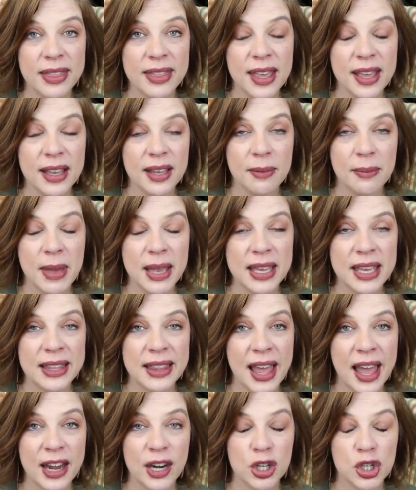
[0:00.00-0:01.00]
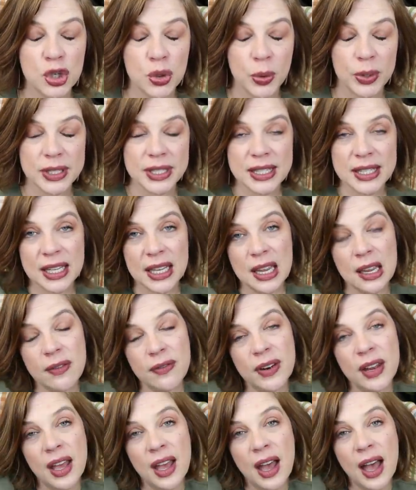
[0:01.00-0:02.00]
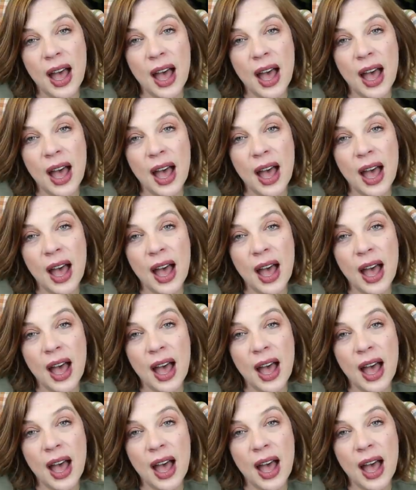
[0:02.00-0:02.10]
I think making that a short sleeve,